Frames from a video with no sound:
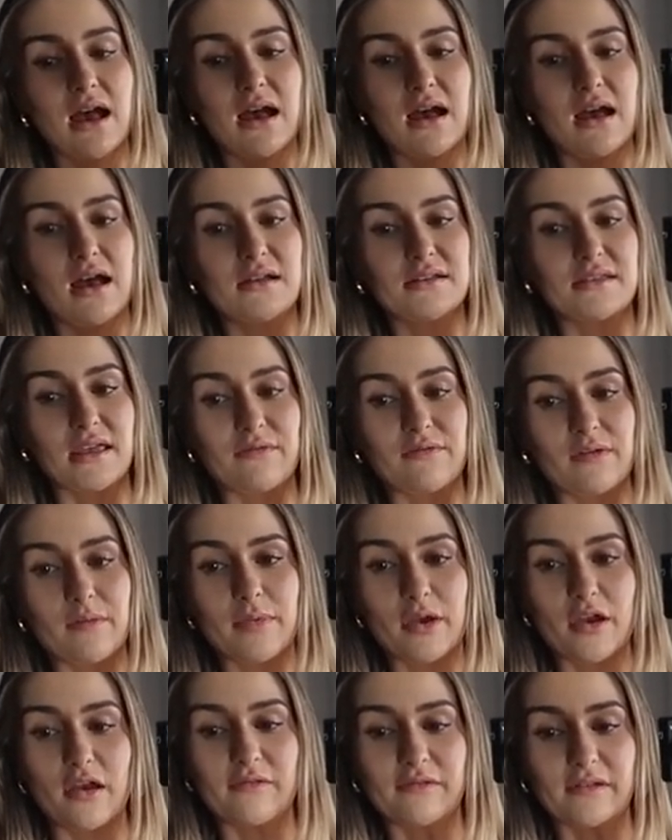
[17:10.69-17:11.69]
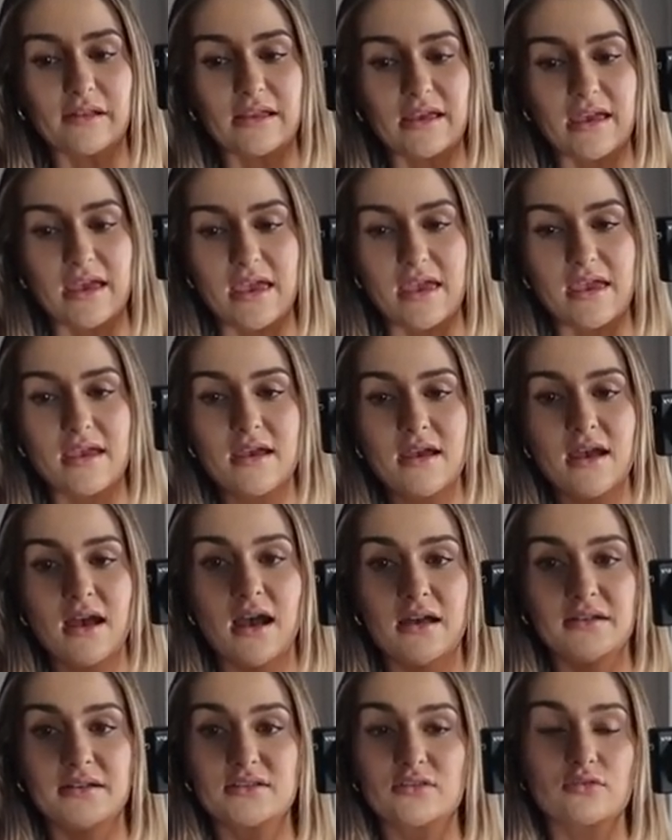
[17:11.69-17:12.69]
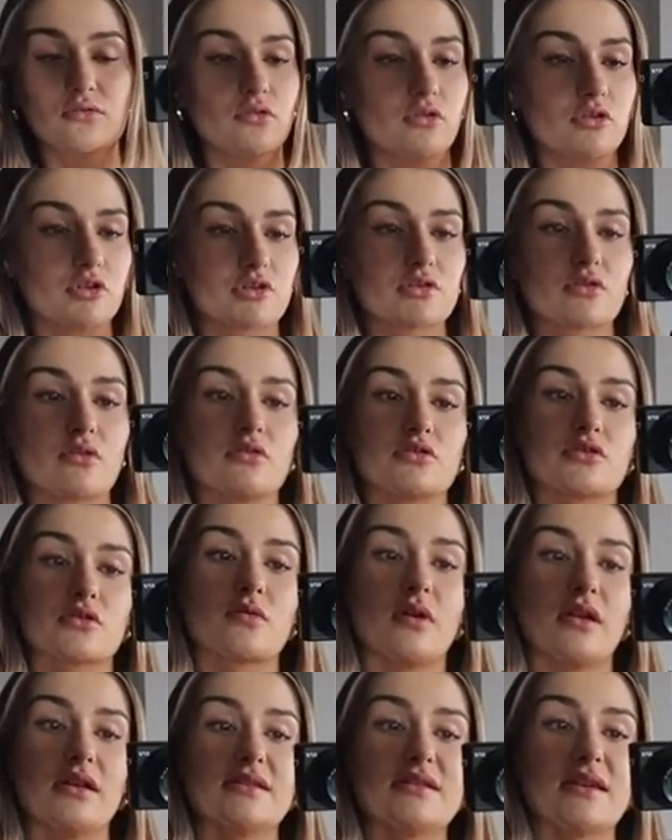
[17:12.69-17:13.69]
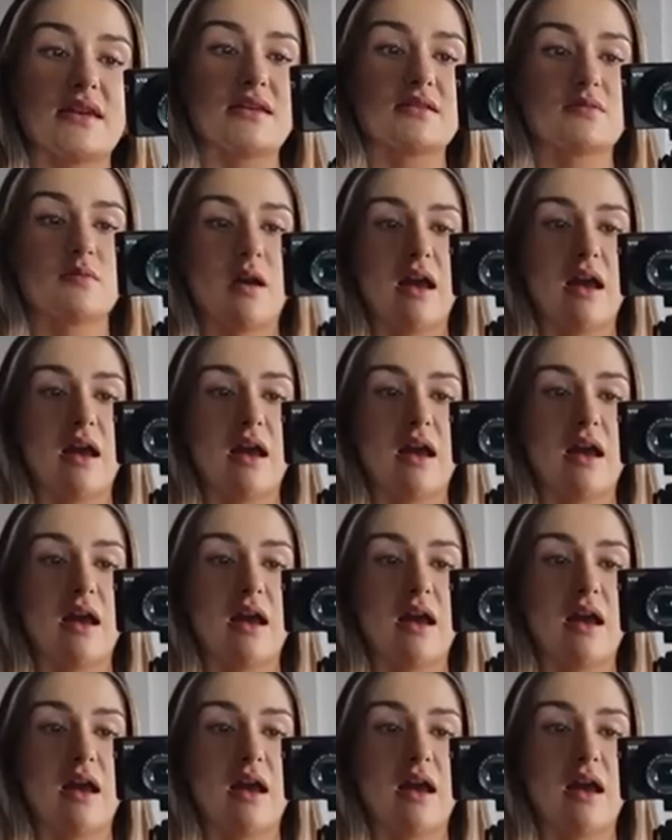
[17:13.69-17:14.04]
and they fit perfectly, and it's gorgeous, gorgeous quality as